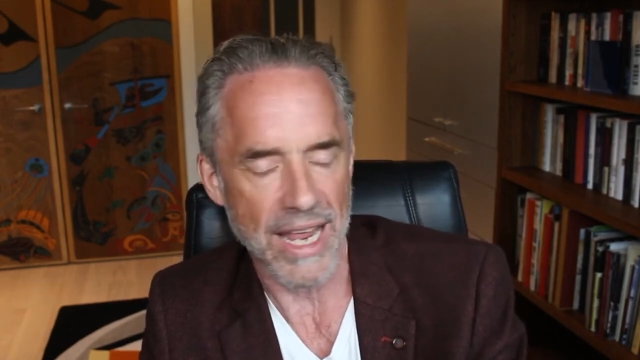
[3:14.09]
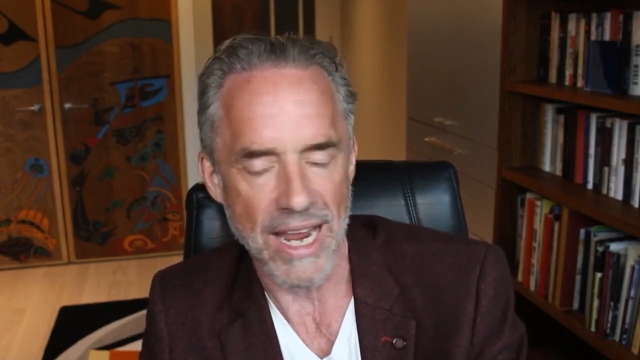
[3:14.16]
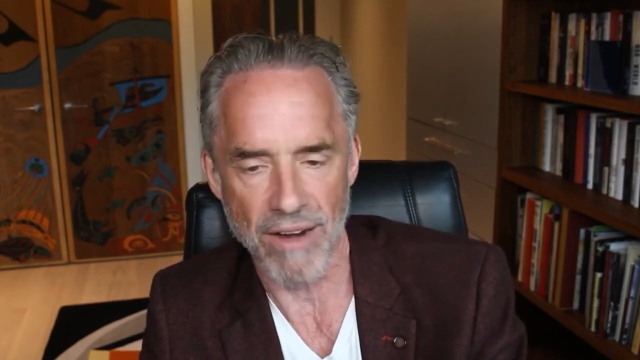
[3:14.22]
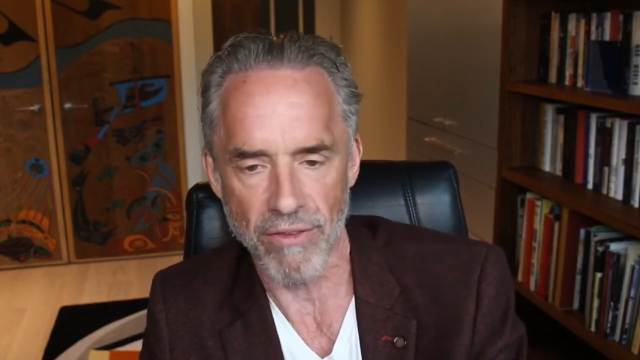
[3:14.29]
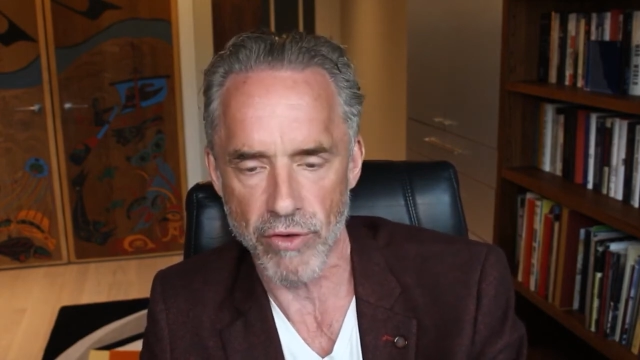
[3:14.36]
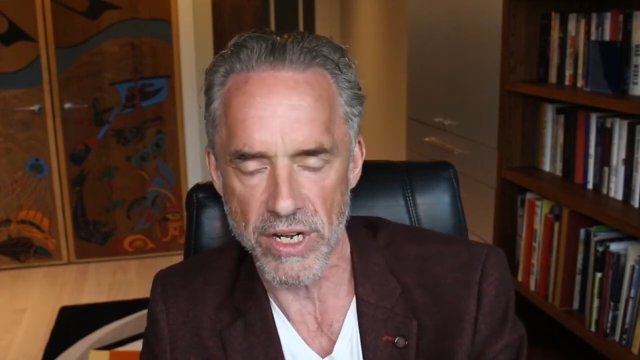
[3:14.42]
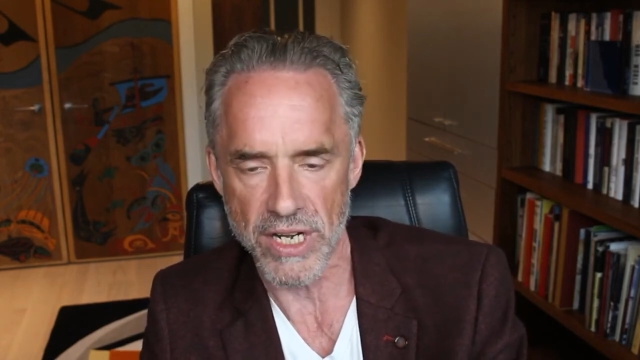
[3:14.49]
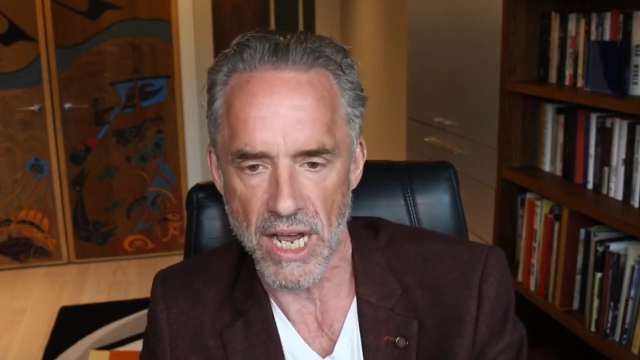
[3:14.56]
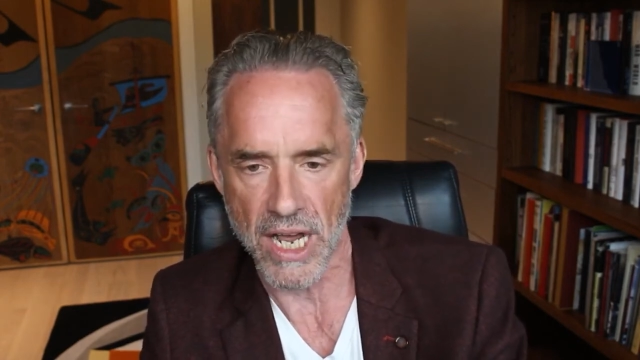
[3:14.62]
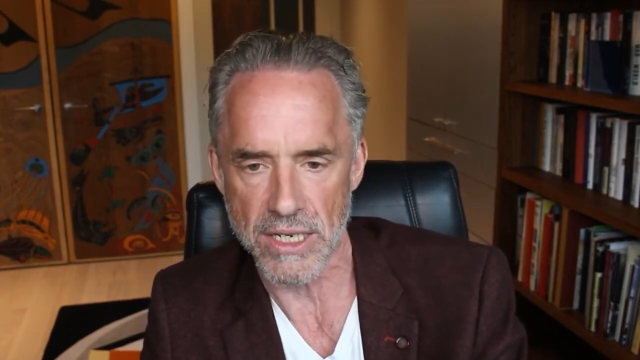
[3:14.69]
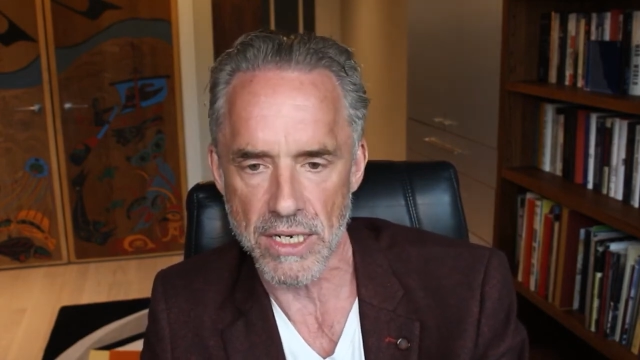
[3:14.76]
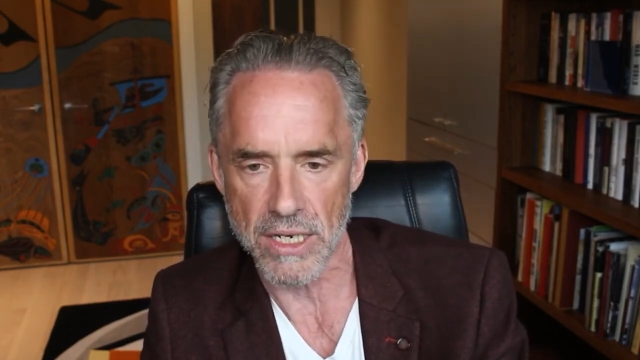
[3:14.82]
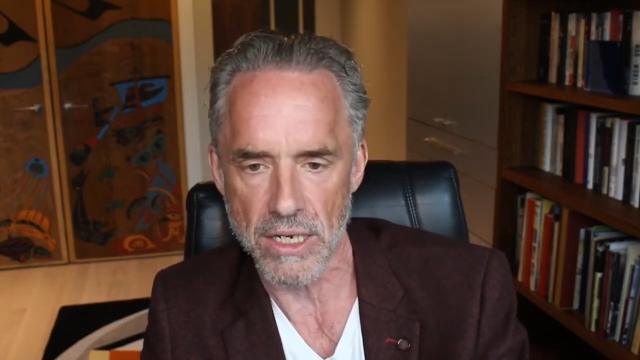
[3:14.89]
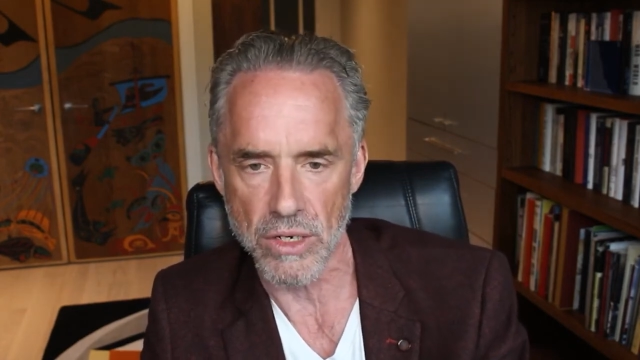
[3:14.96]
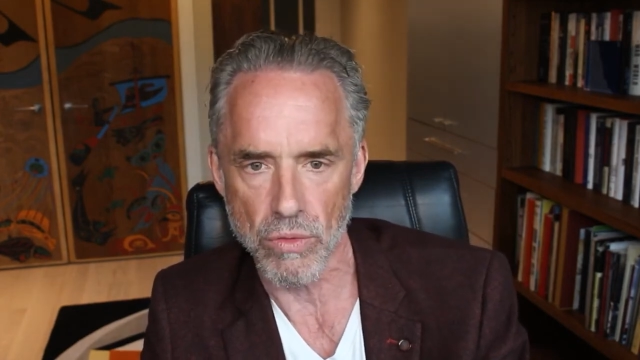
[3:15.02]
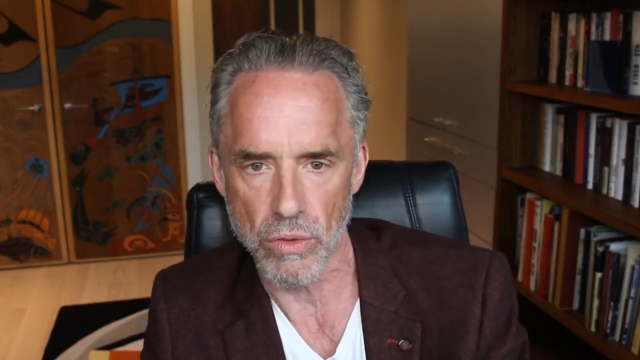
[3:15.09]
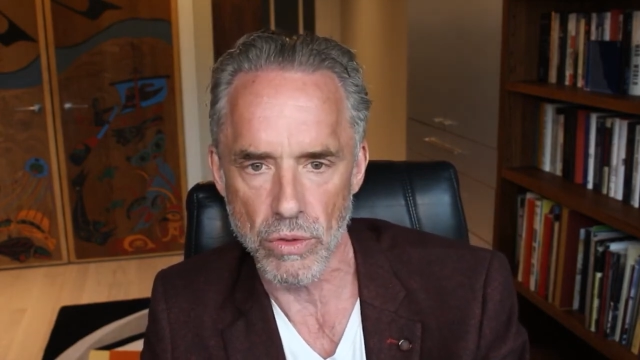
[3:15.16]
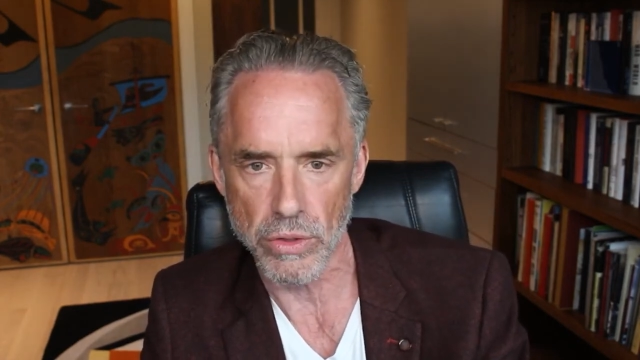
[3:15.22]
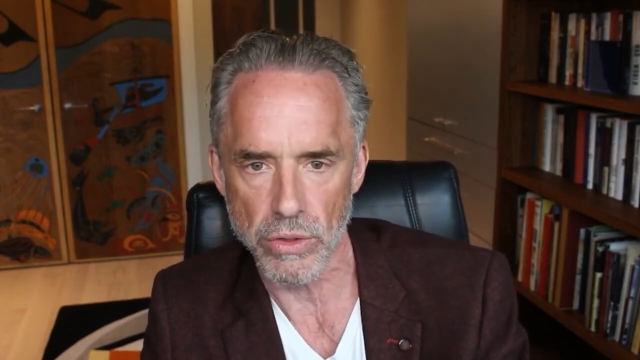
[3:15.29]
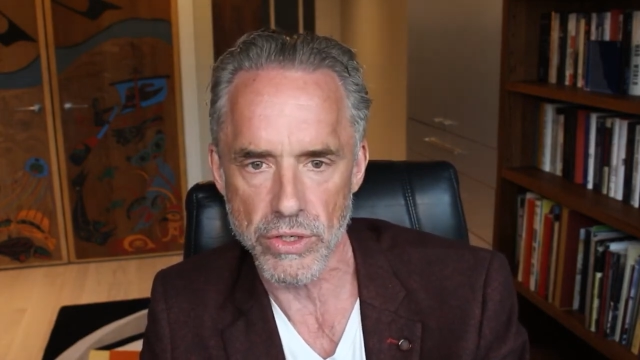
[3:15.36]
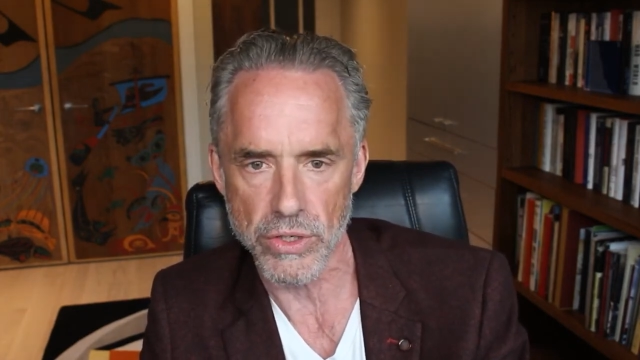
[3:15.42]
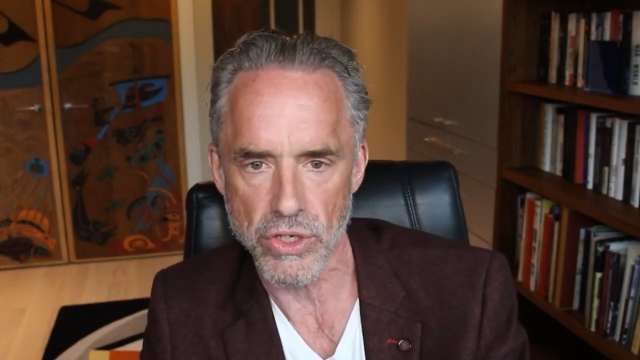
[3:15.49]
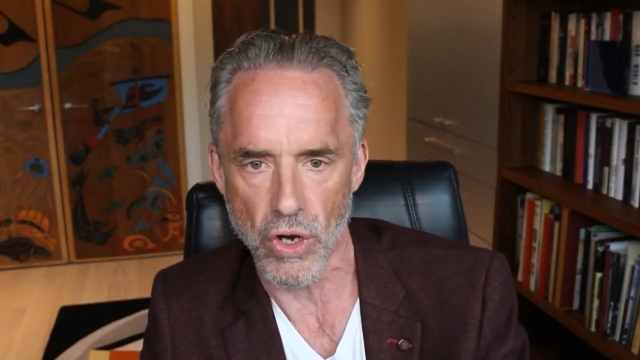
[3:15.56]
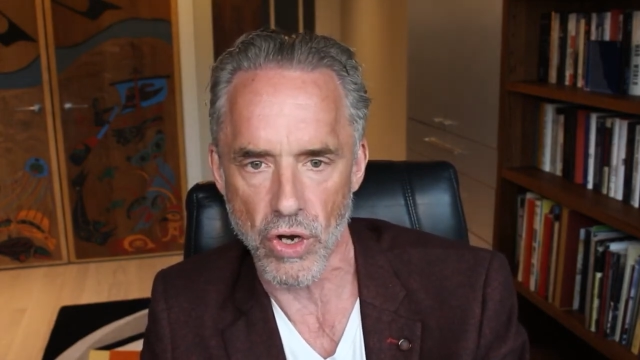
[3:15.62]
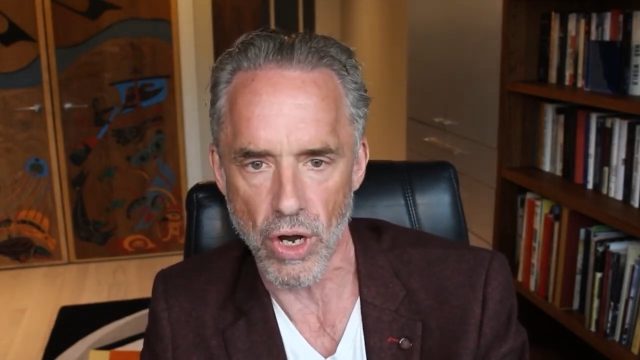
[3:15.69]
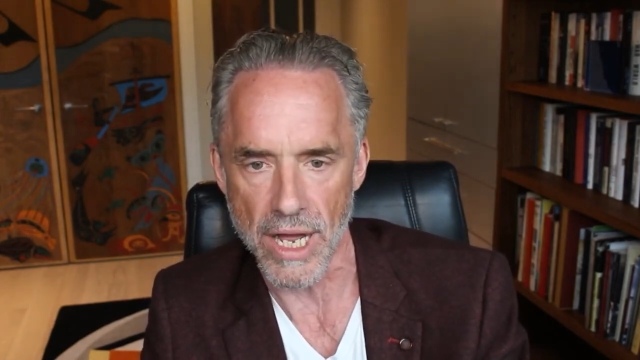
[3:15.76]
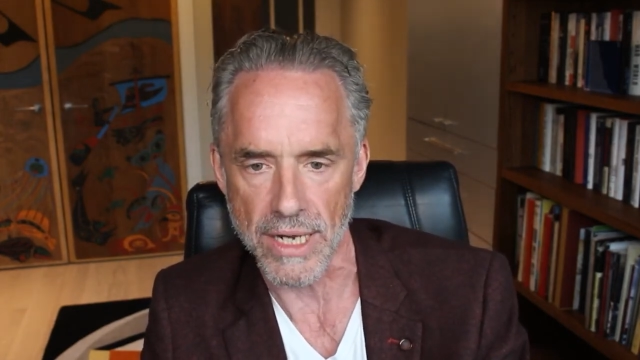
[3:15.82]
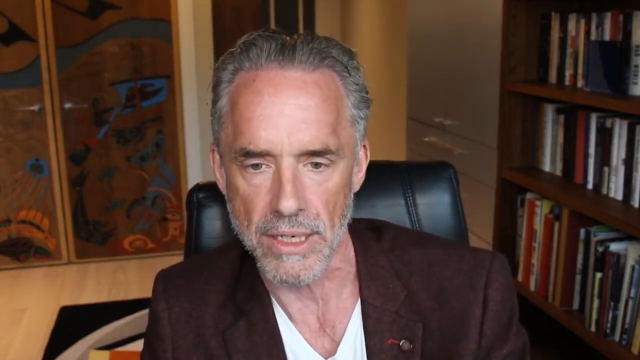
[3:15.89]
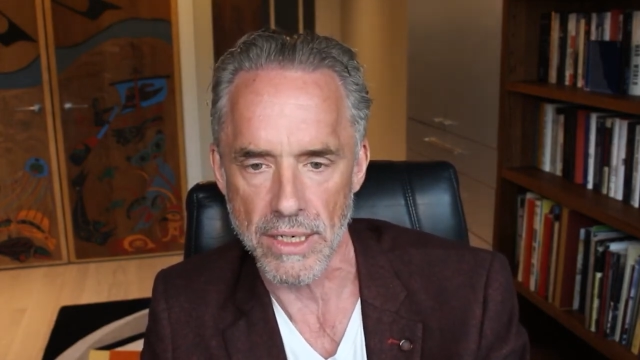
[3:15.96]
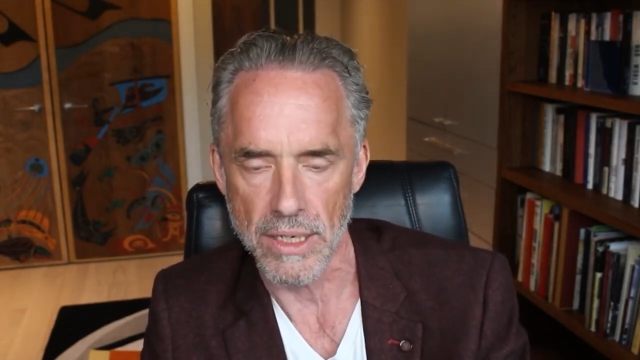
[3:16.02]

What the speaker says: every 19-year-old is taught.